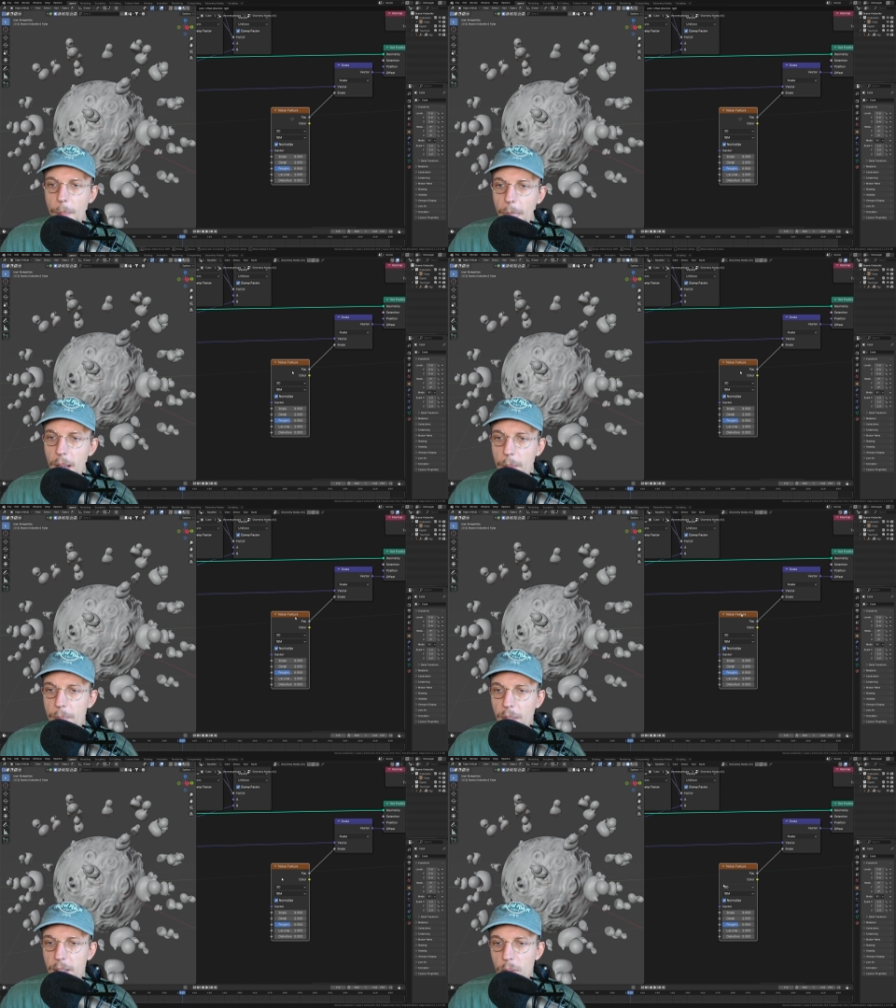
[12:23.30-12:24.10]

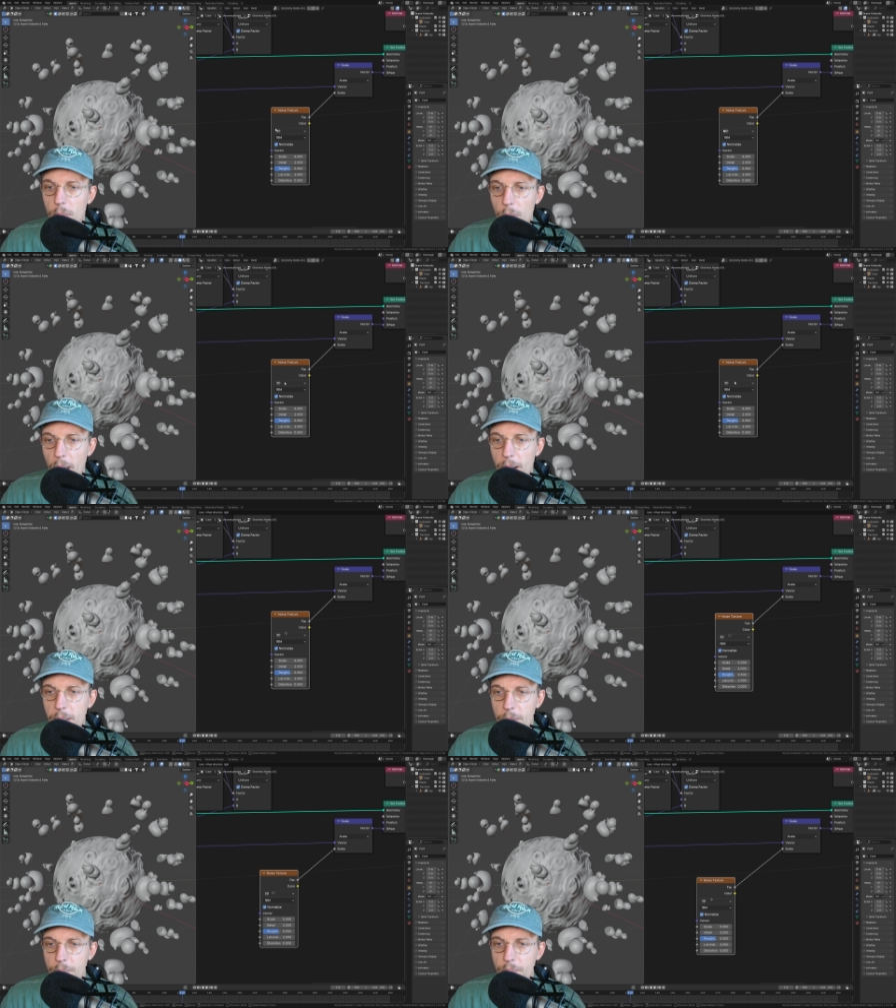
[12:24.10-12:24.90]
Um, and to do
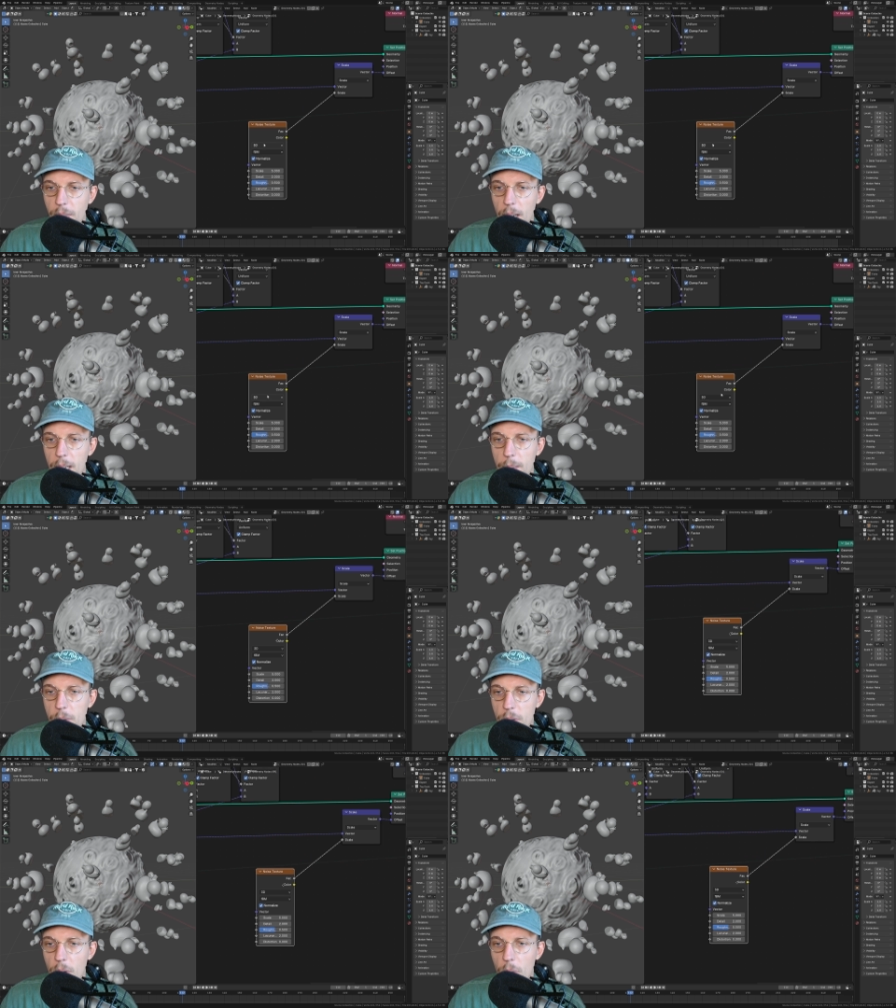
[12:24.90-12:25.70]
that, I am
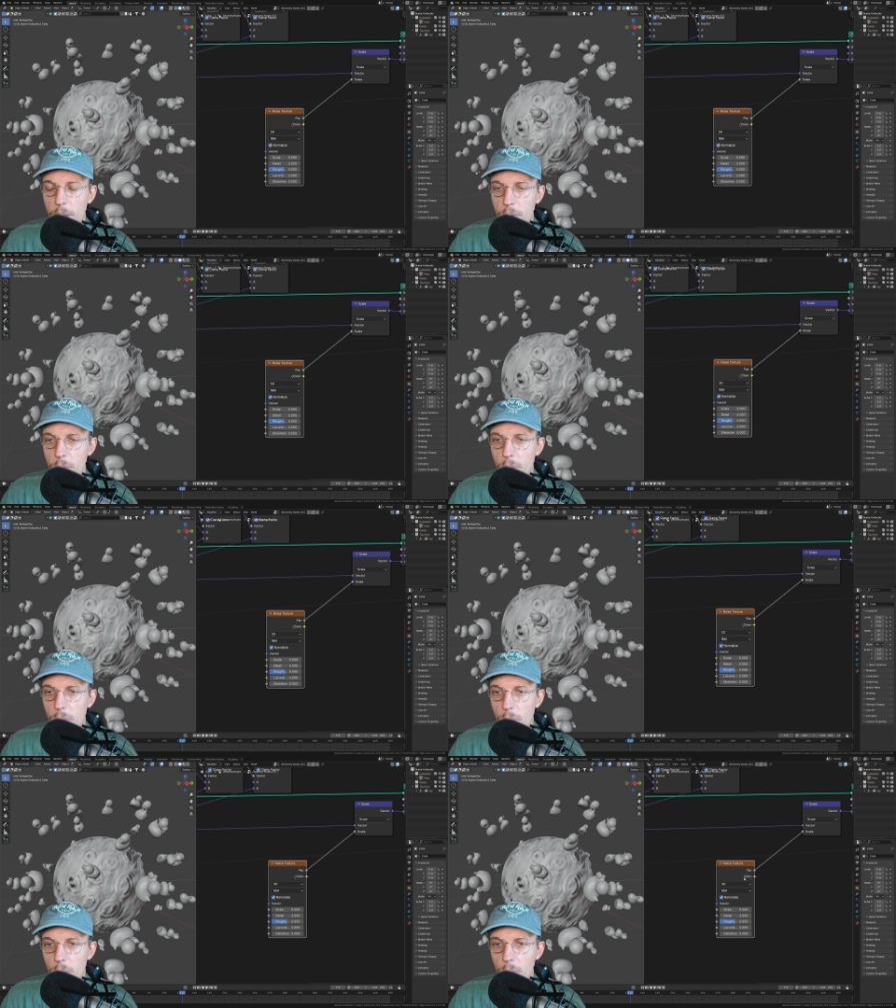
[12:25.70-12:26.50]
just going
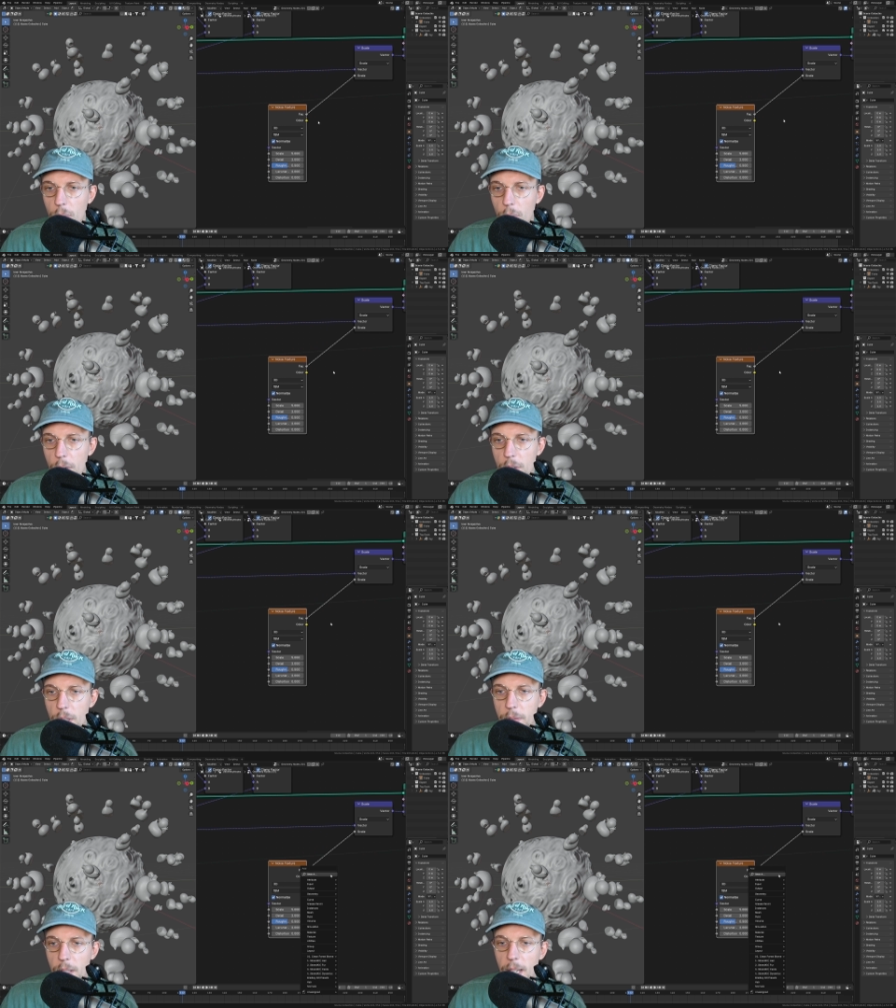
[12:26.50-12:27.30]
to
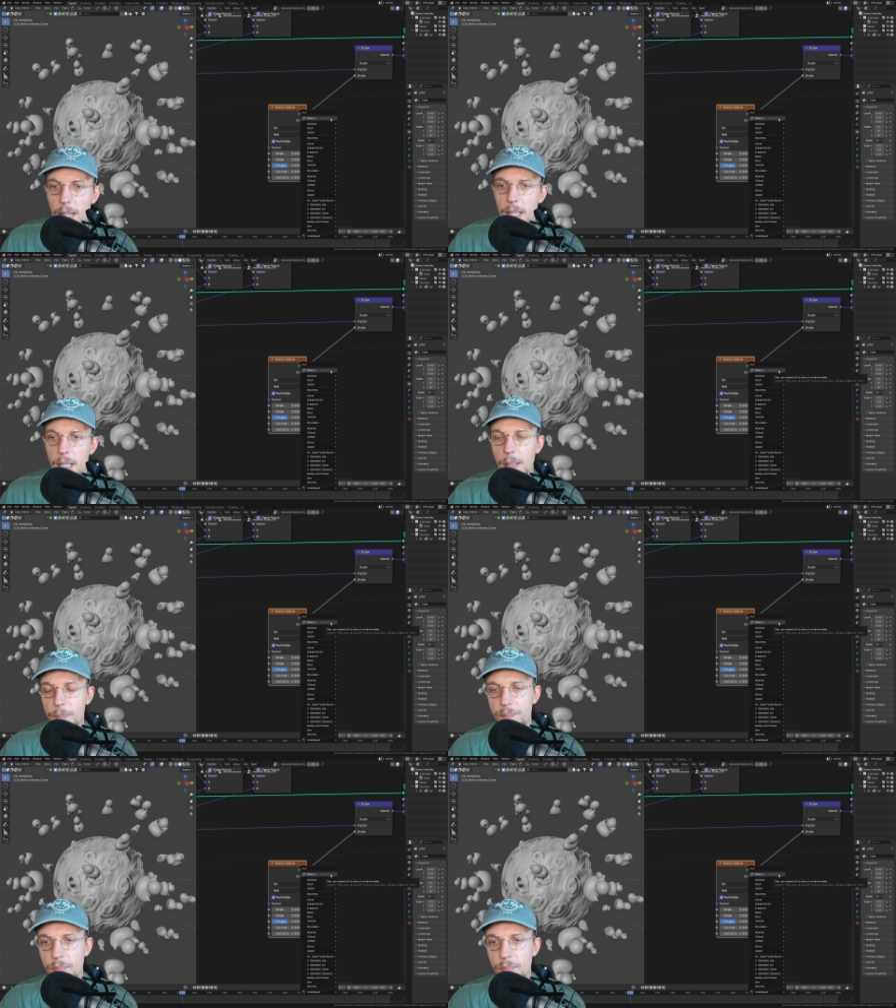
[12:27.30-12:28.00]
Shift A,